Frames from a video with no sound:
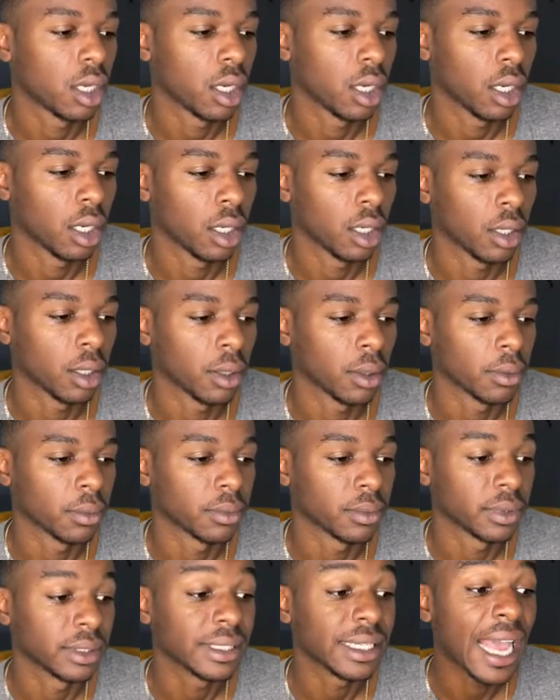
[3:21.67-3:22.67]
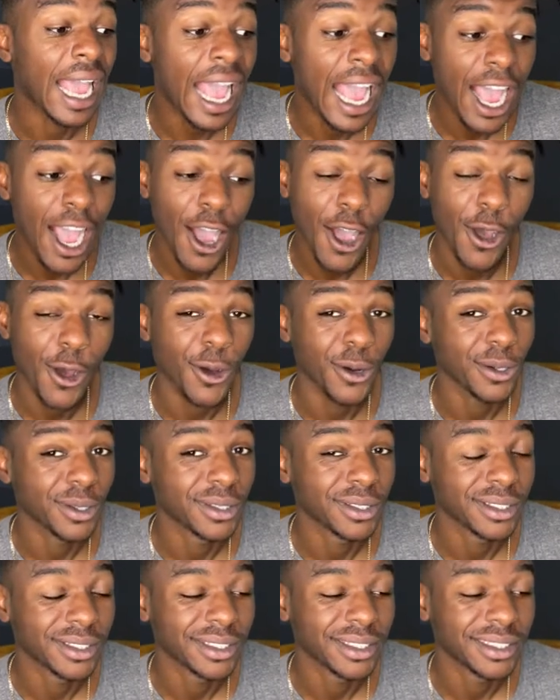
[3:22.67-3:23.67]
Now,
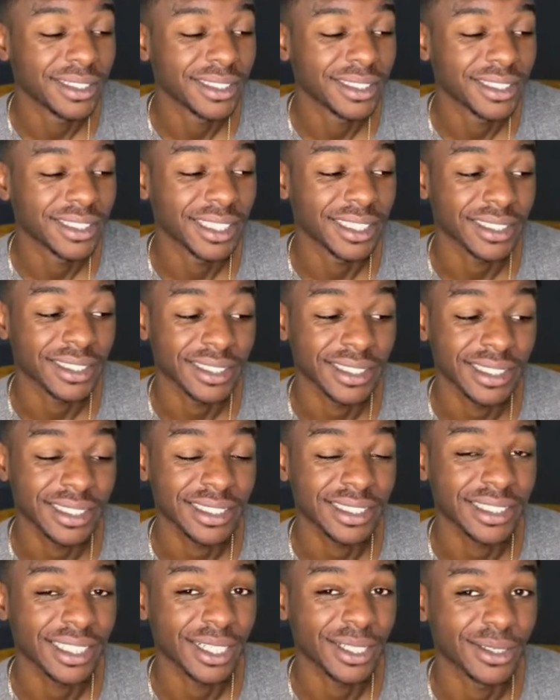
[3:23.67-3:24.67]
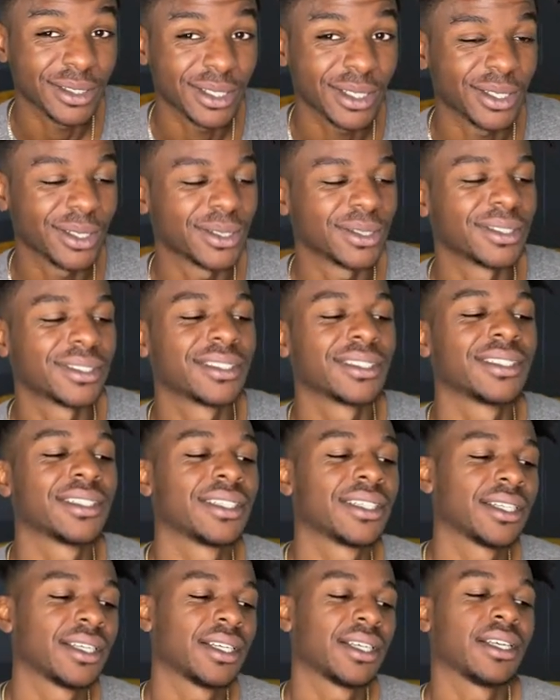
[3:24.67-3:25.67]
check this out though.
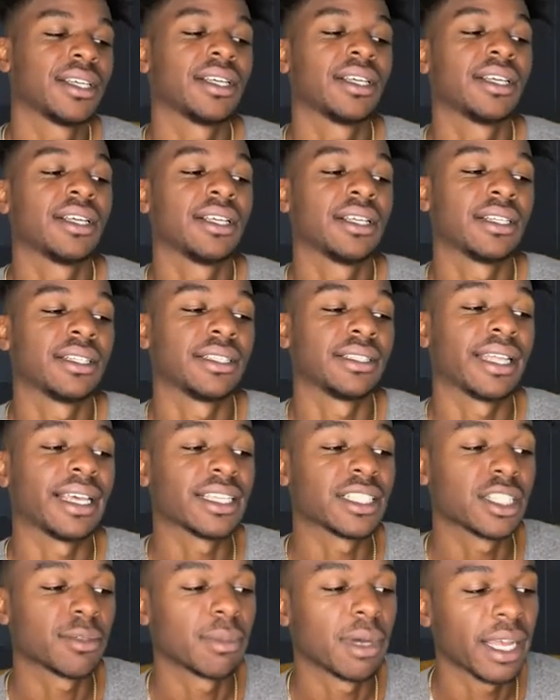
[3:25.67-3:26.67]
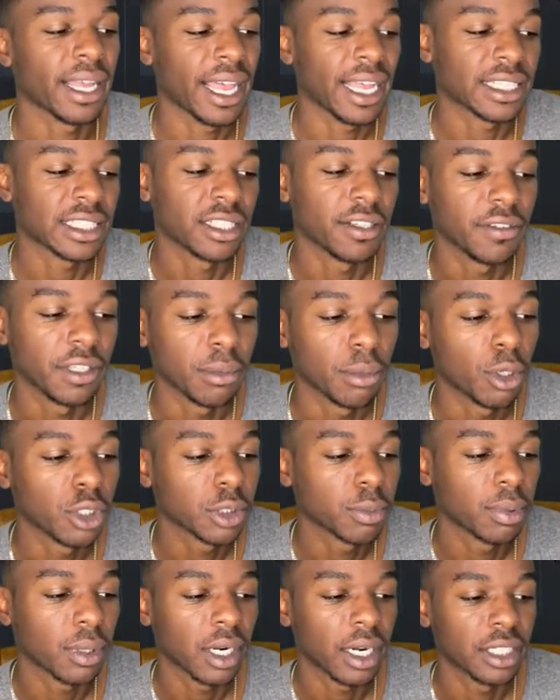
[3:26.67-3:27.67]
Thanks to my activity
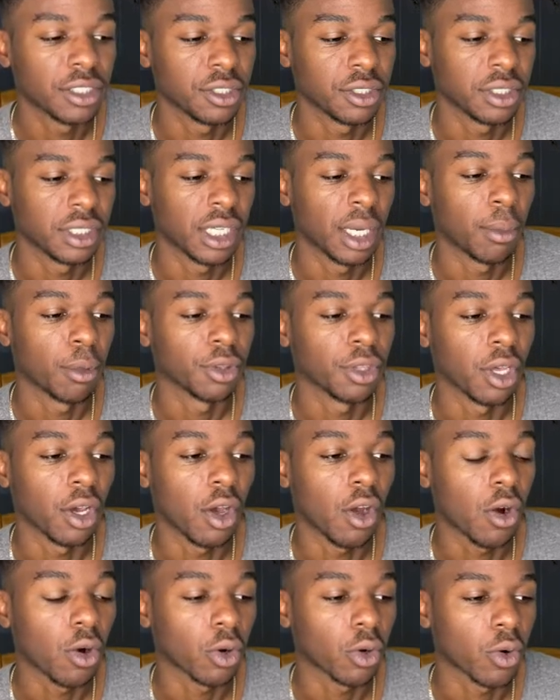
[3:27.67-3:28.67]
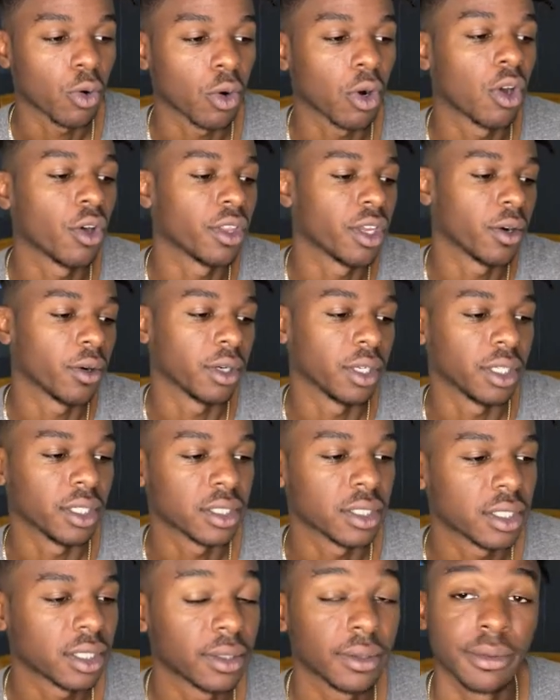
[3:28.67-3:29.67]
multiplier, as you see, I'm on the hardcore. Oh, there it
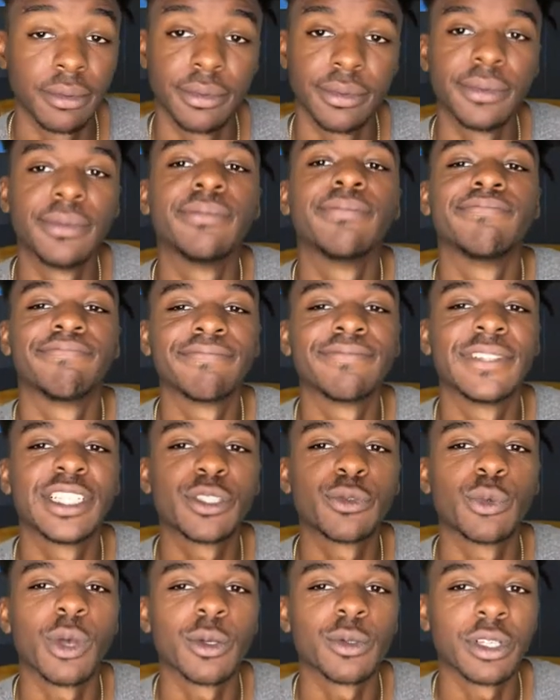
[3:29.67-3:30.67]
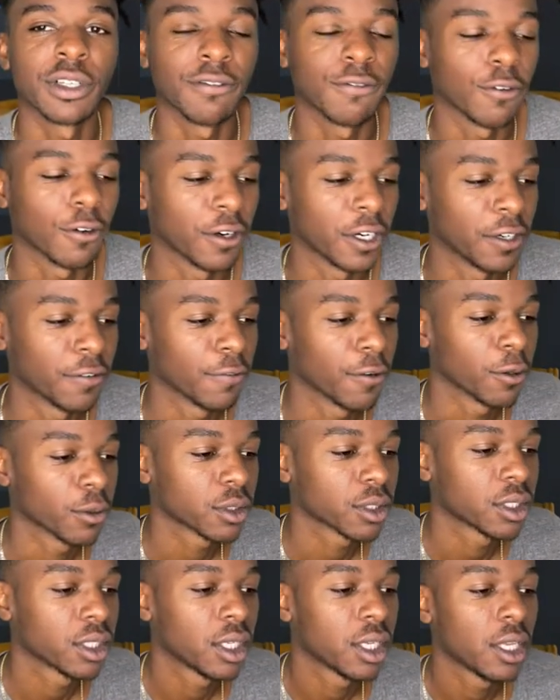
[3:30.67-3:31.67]
is. This is what I was looking for here,
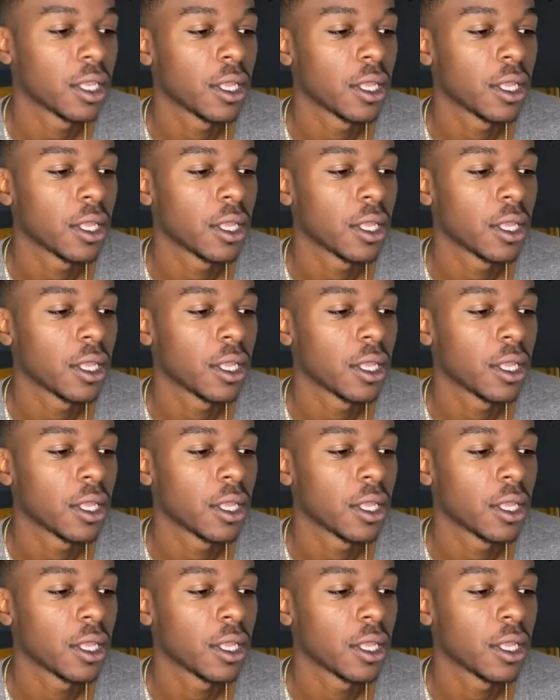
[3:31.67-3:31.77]
folks.